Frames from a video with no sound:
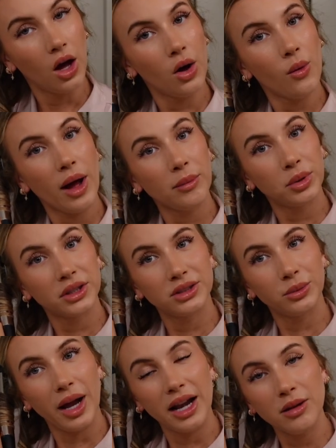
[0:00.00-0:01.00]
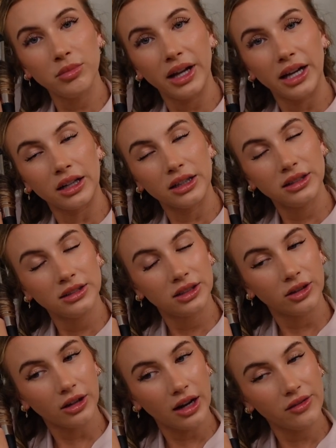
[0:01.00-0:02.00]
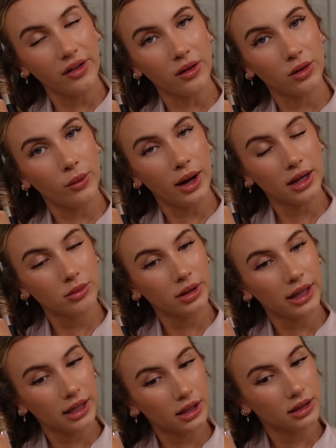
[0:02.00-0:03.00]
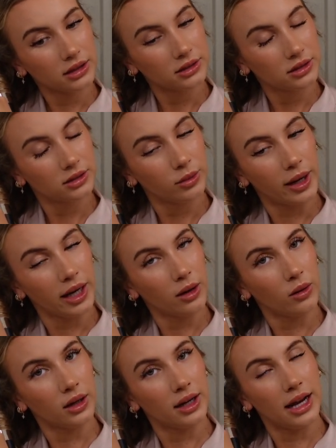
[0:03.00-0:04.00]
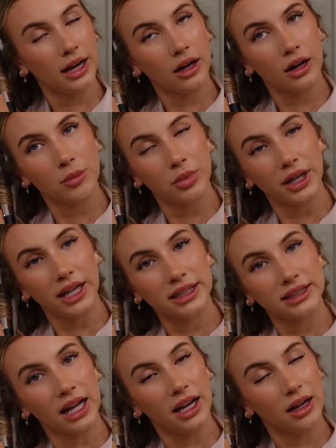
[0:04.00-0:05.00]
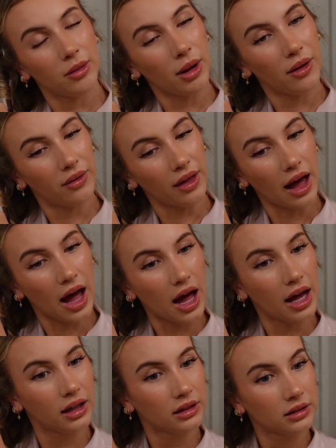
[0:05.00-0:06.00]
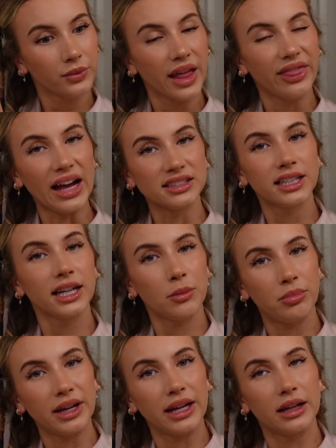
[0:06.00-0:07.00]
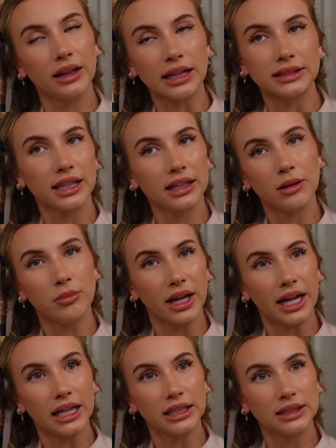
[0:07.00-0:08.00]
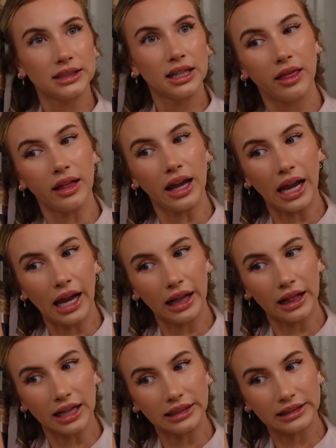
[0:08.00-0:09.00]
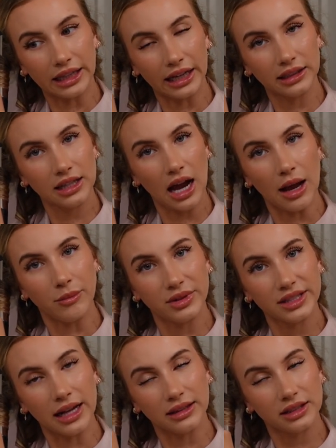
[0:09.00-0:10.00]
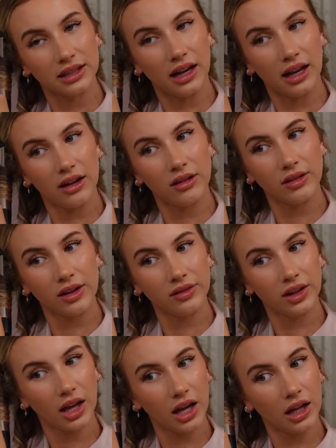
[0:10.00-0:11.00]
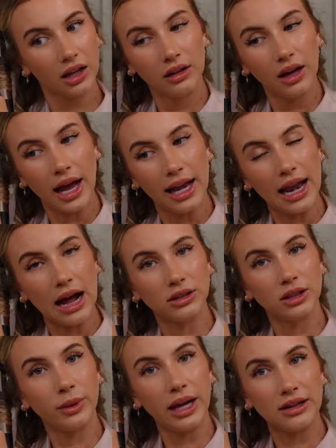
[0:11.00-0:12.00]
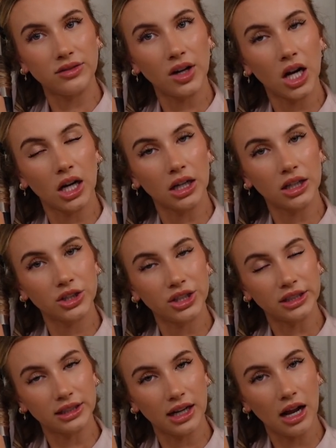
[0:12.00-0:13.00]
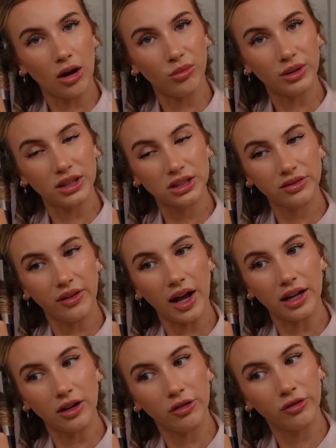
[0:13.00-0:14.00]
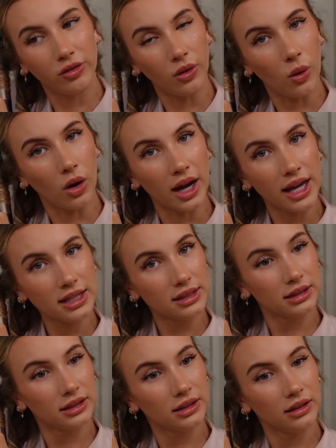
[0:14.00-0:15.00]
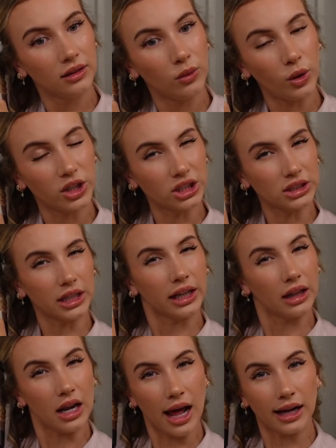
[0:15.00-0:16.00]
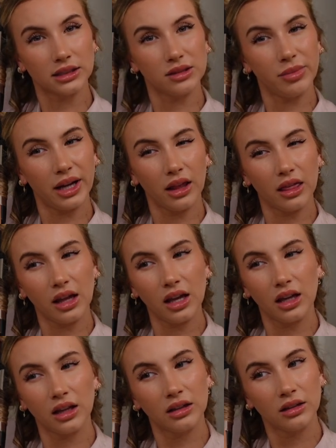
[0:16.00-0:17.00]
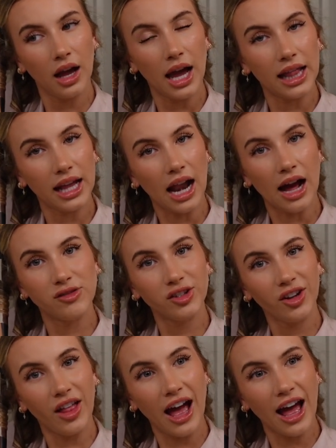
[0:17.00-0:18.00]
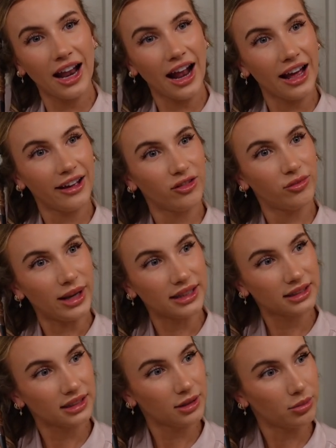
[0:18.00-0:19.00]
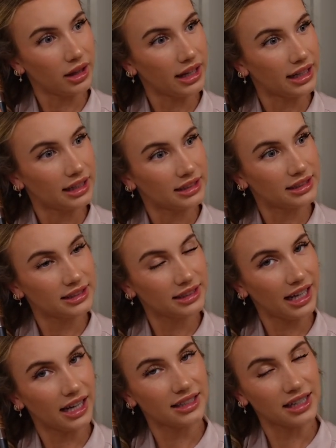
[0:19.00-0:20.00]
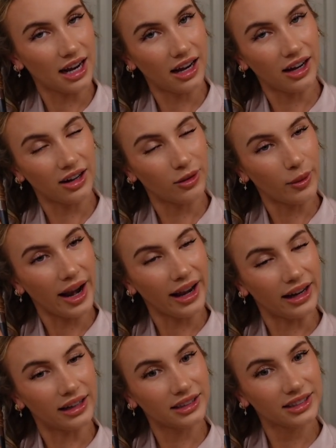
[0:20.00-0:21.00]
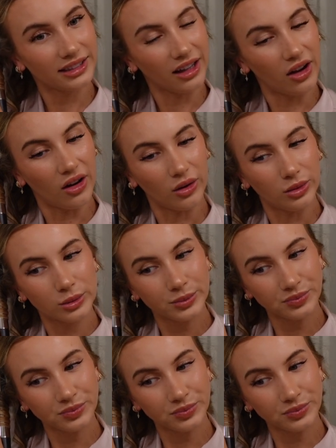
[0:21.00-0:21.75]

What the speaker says: Oh, I booked a wedding planner, or I found a wedding planner, wedding coordinator. I'm pretty excited about that. That's like a big, that's like the biggest thing that's like time sensitive, I feel like. And now that we have her, she's gonna help us find a florist, which is like the next big thing. And then after that, I have basically planned the entire wedding, so.